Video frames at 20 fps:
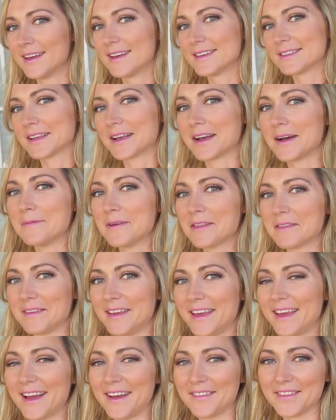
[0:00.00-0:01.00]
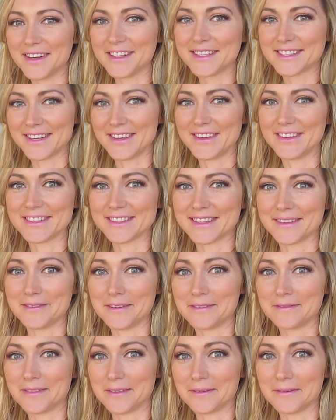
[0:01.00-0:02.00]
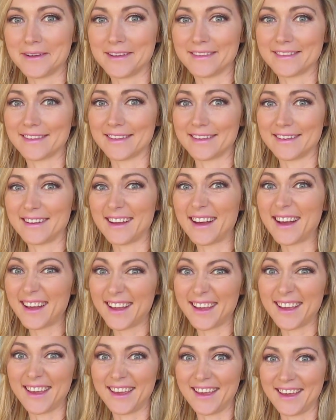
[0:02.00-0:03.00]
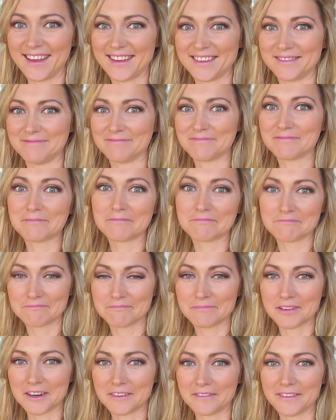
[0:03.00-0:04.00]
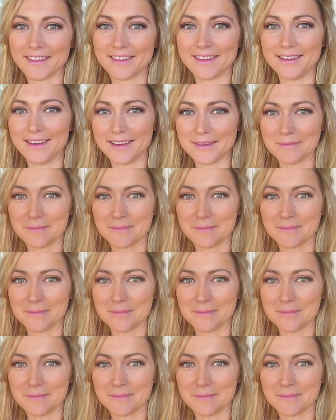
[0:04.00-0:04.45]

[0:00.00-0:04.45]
So come with me, I'm going to show you some of the ways that I am perfectly